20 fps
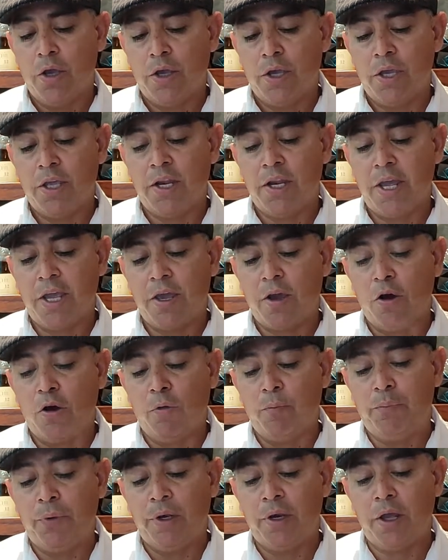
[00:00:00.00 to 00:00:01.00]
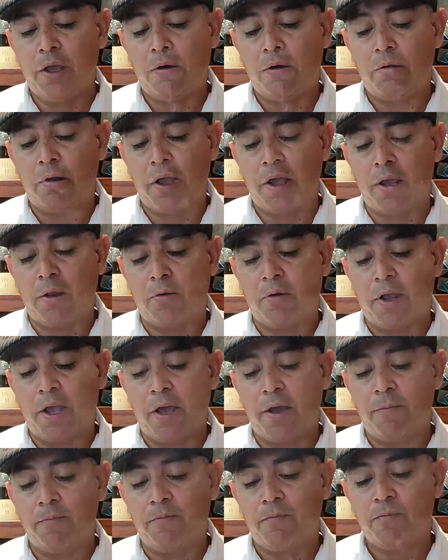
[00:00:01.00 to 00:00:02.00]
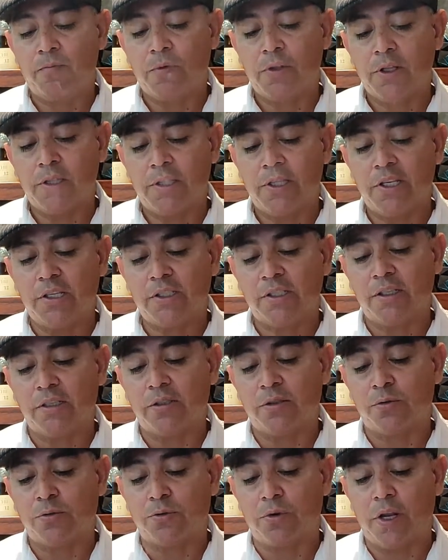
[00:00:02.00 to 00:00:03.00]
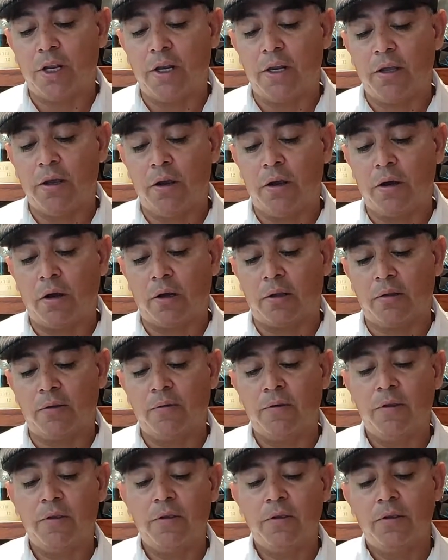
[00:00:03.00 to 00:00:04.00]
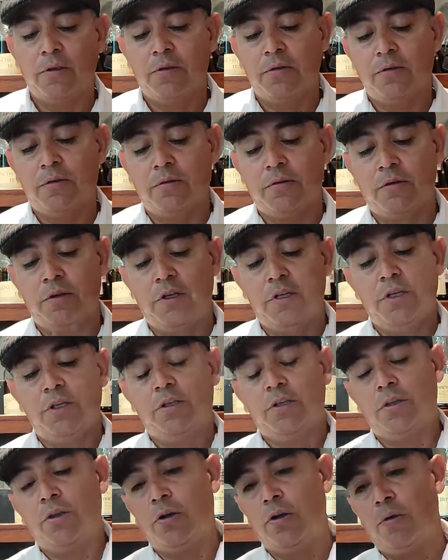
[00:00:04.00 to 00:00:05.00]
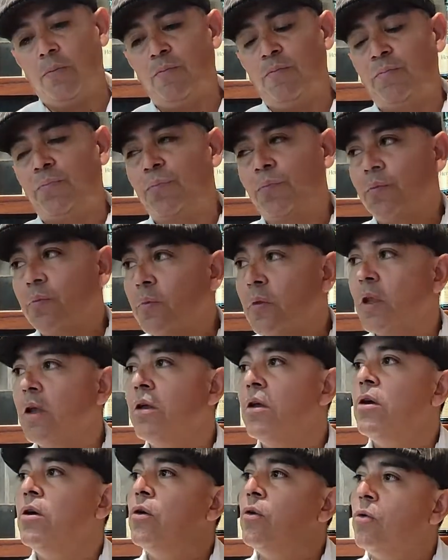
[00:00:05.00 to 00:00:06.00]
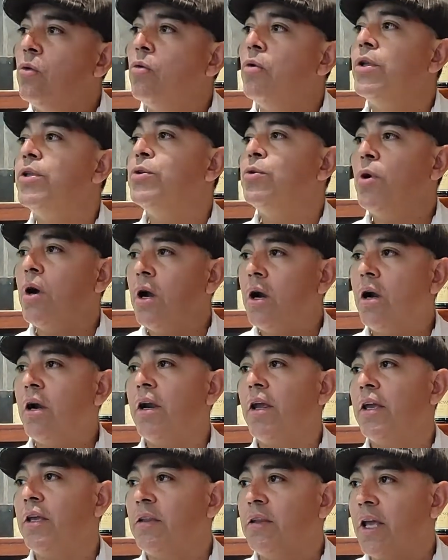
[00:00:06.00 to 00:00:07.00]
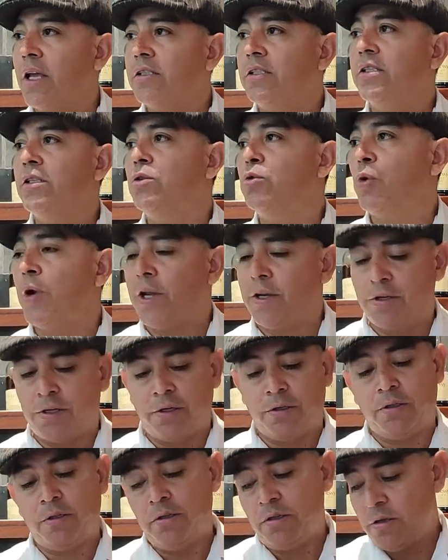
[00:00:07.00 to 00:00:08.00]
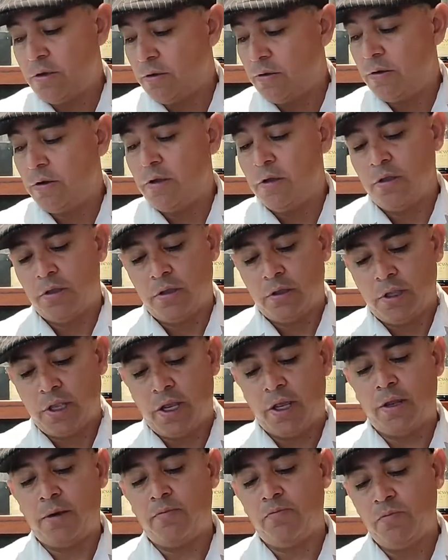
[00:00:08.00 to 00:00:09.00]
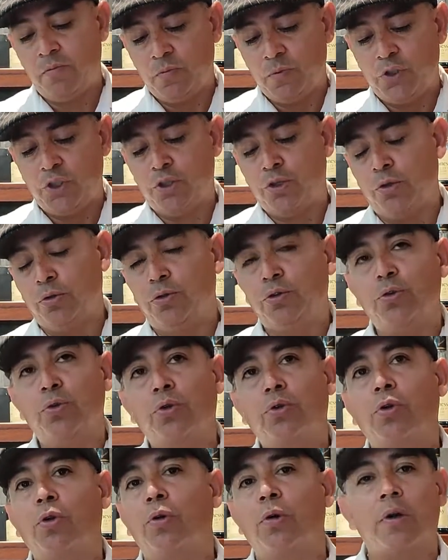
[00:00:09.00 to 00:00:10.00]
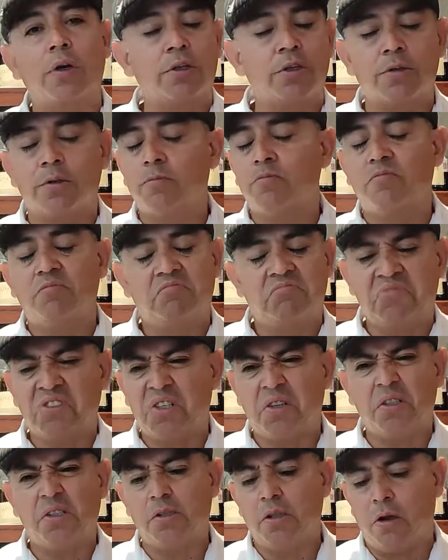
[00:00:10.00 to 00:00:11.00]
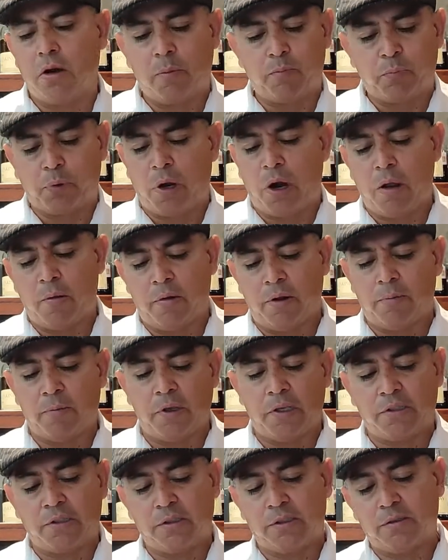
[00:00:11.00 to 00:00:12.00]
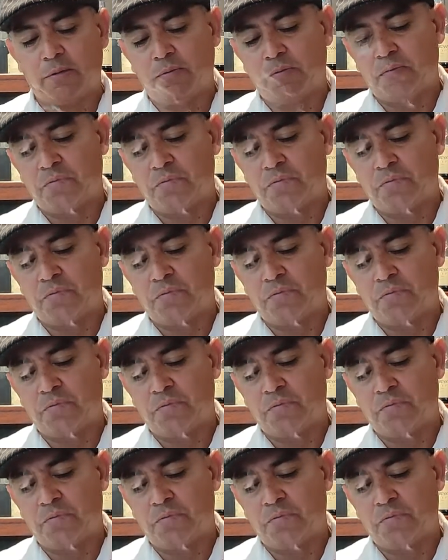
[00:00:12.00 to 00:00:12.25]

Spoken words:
in an open air area, this is really hard. So when you are in that situation, then use your torch. There is not a problem. It's